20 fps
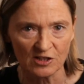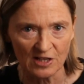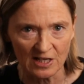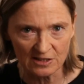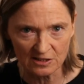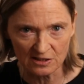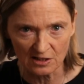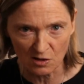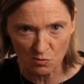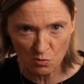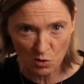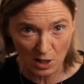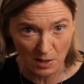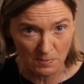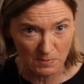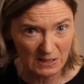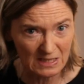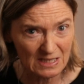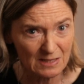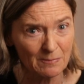That's not what
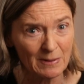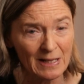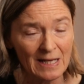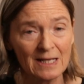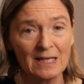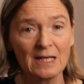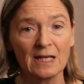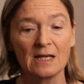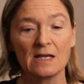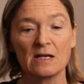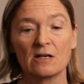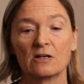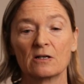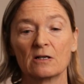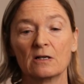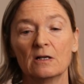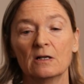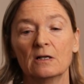I'm explaining here.